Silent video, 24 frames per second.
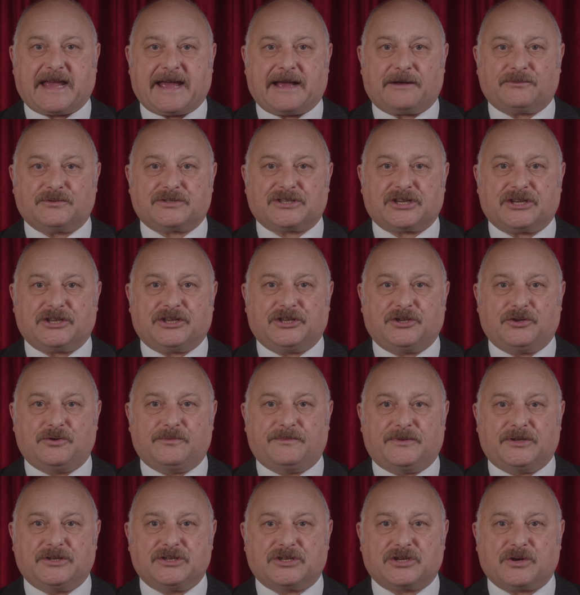out to
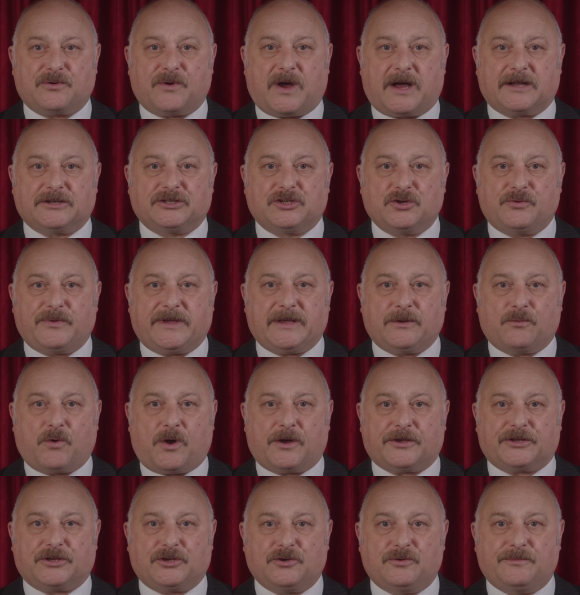humans who are doing
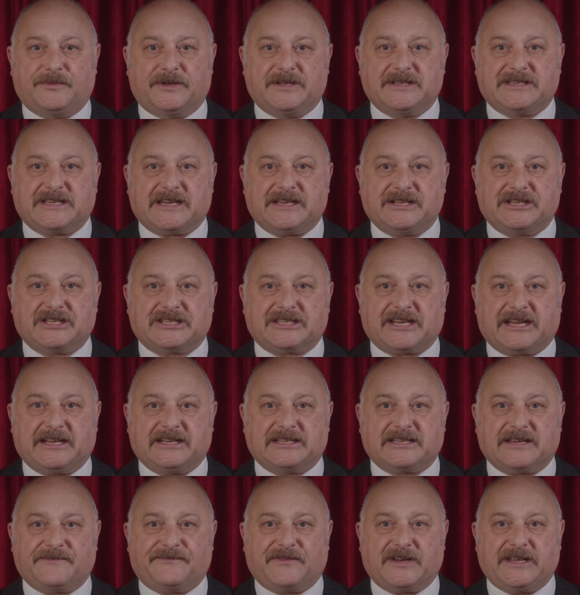what humans
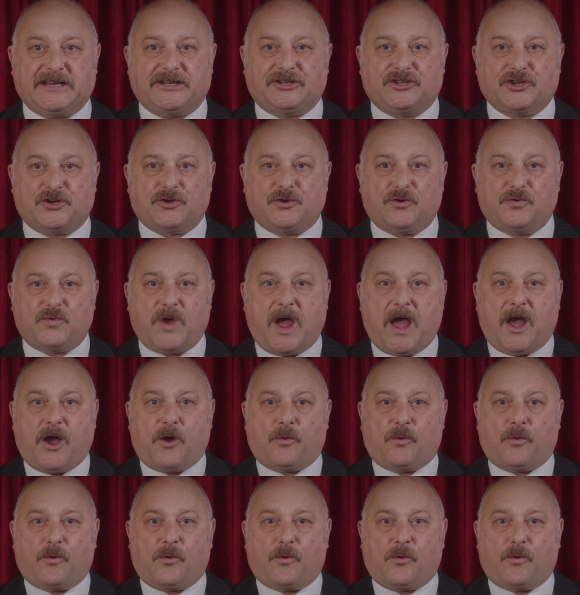instinctively do